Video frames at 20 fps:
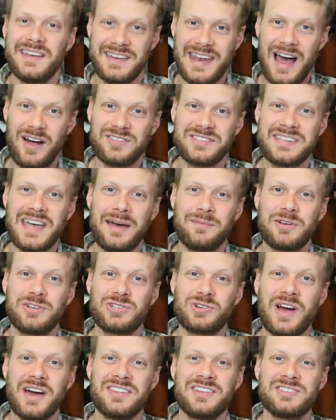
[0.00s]
Now it's time to
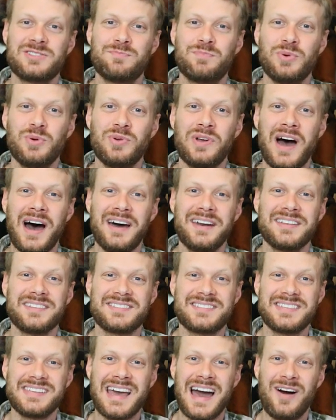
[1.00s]
try this boot on
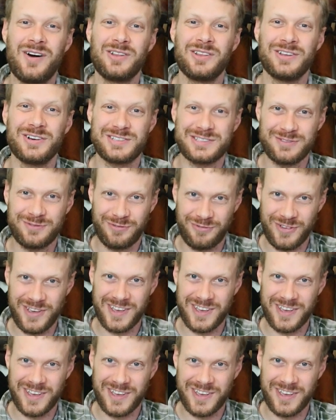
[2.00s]
and see how it looks and